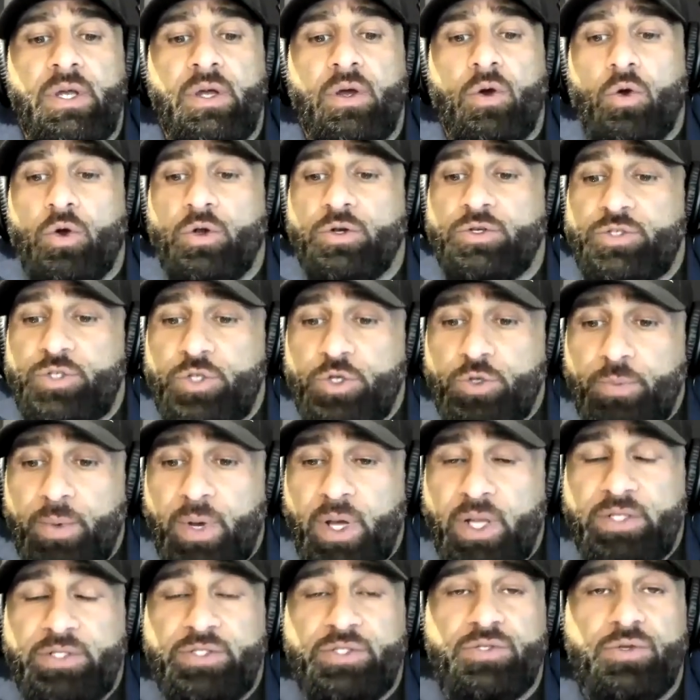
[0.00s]
or 2
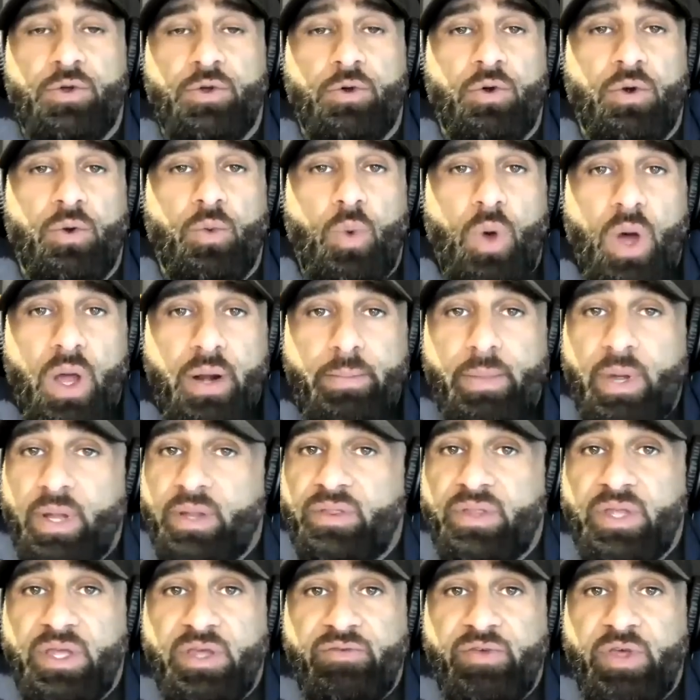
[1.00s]
months or 1
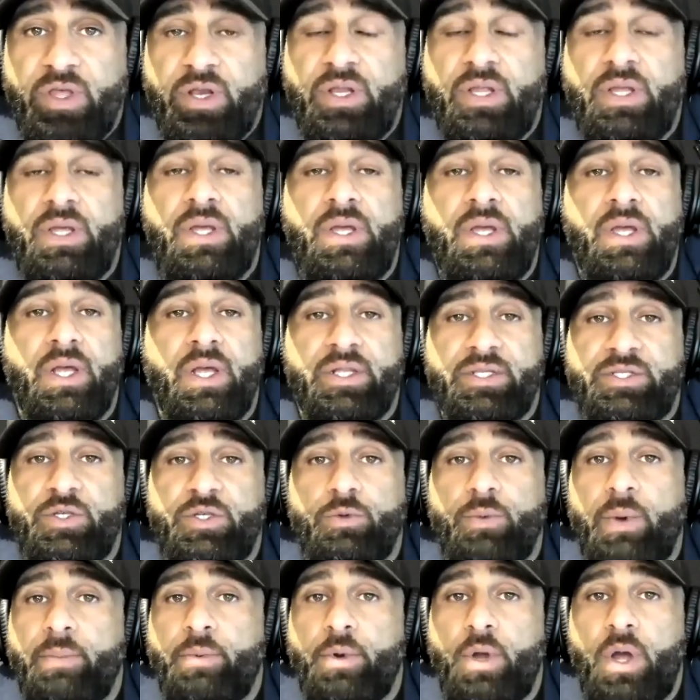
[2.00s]
month even, and see
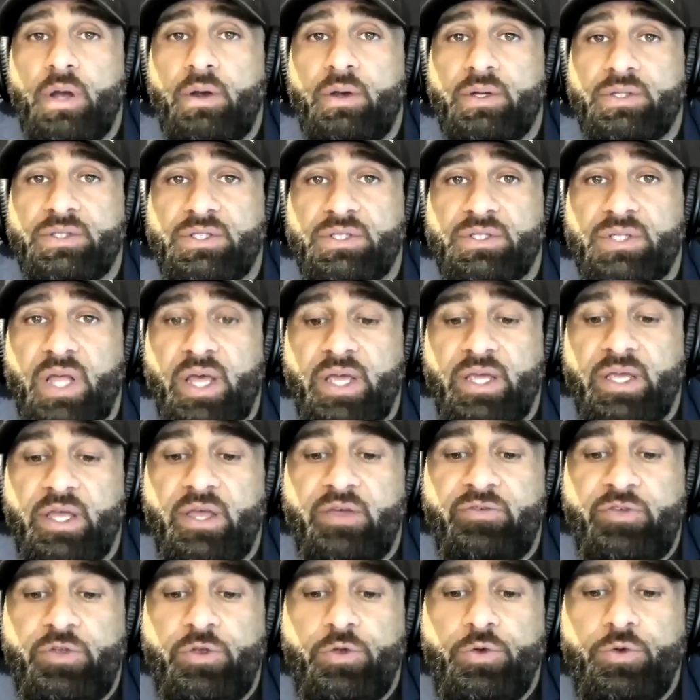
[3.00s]
what my progress is like.
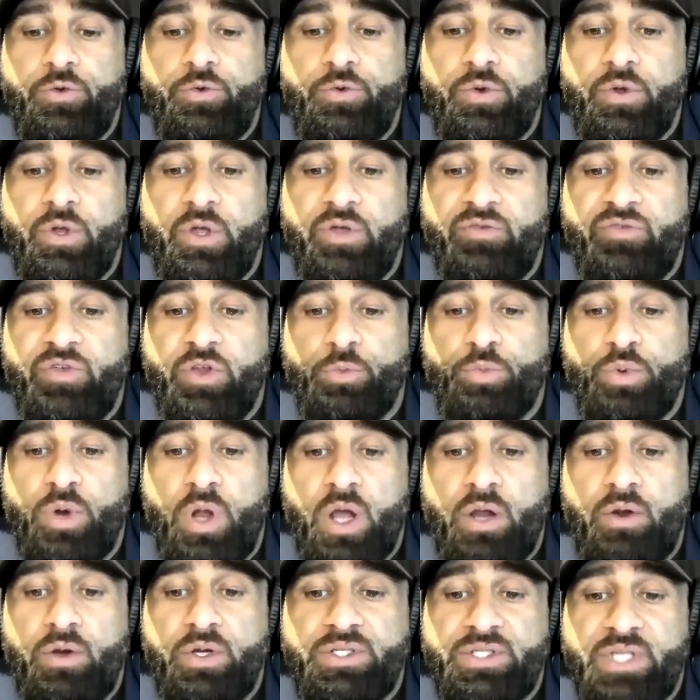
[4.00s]
If your
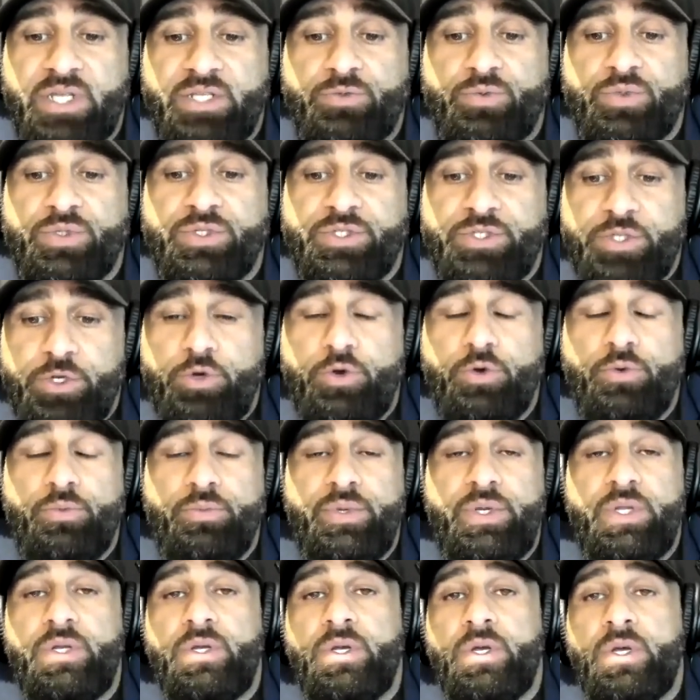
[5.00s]
progress has
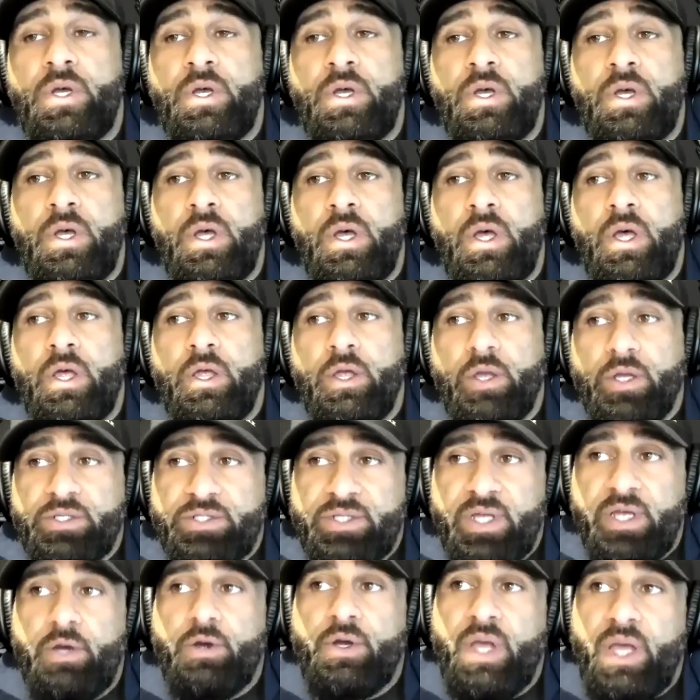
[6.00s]
resumed, you could
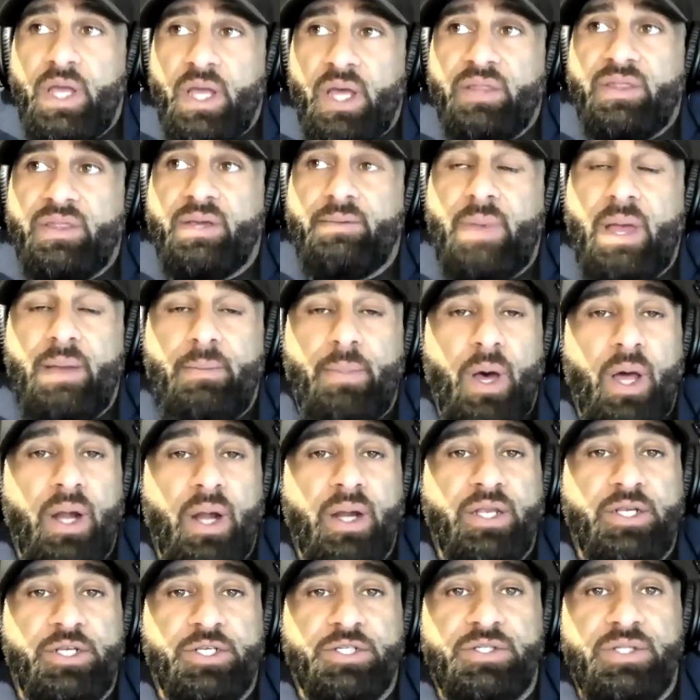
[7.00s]
say, okay, I think my
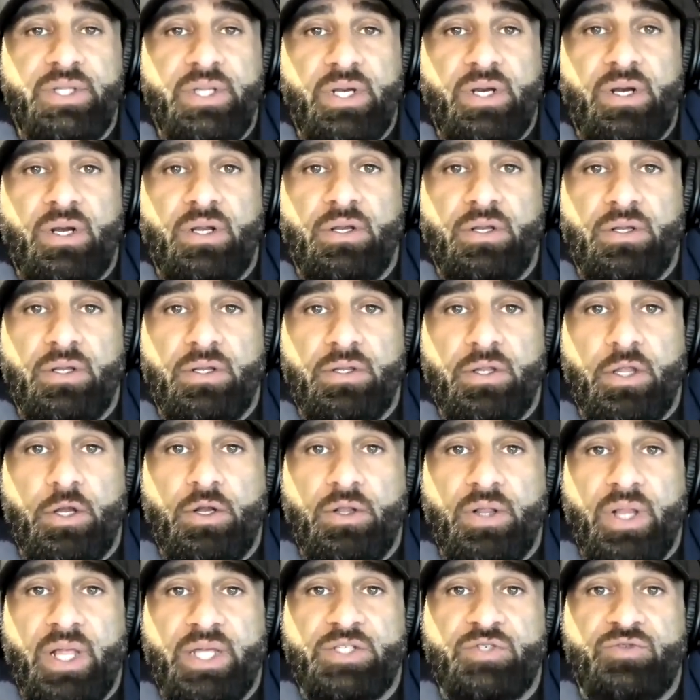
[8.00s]
body just needed a
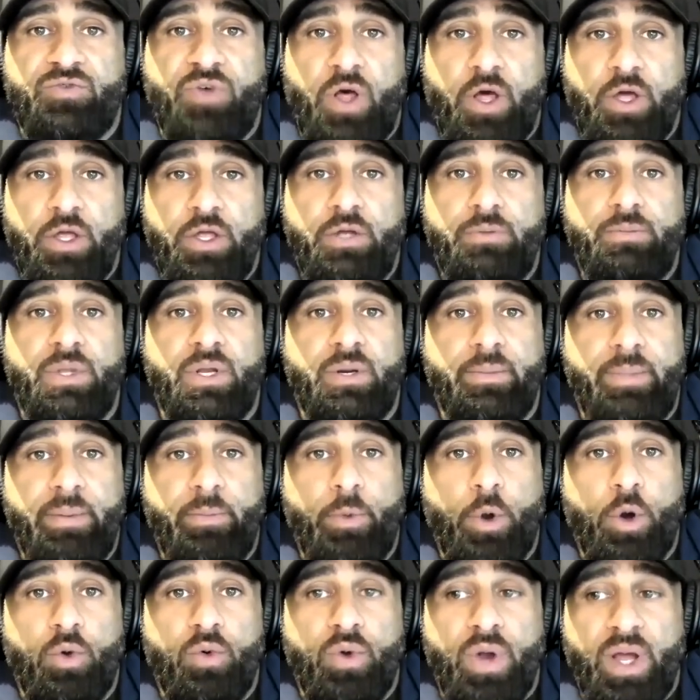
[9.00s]
little less volume, a little bit
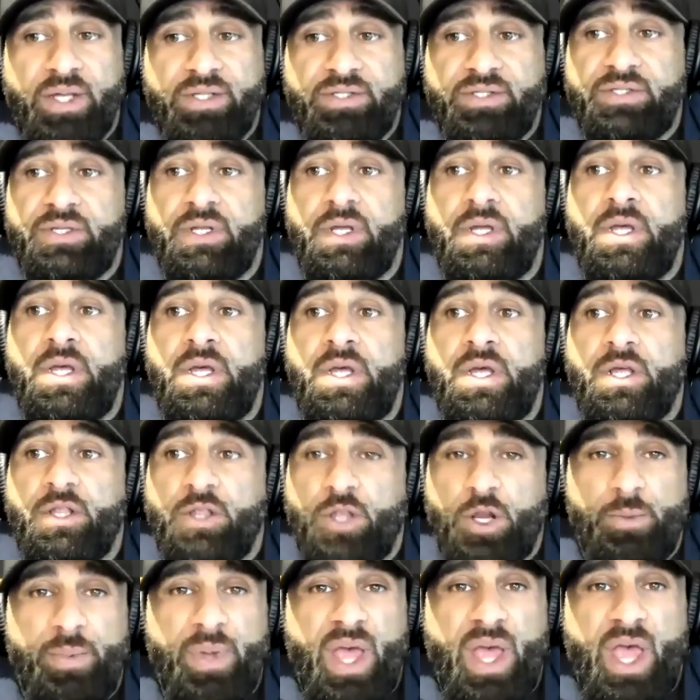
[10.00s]
more rest, a
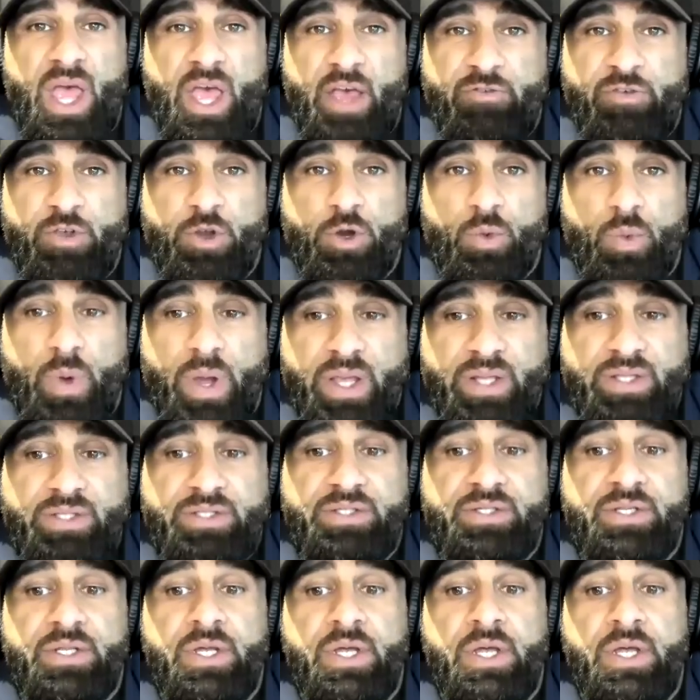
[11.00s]
little bit heavier weights,